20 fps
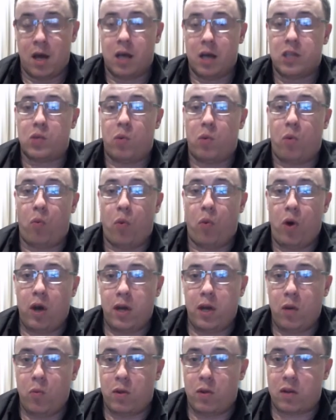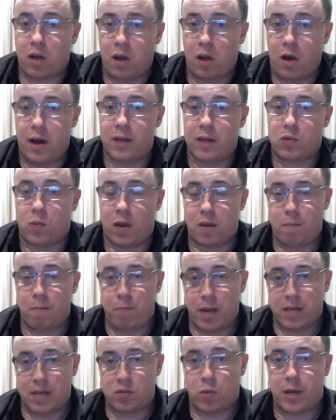So when working with clients, one of the
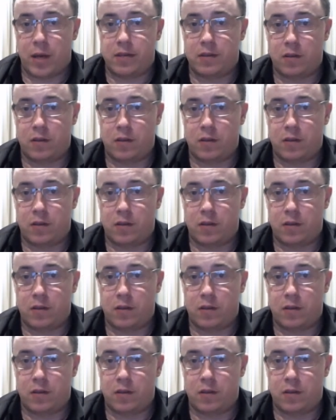best ways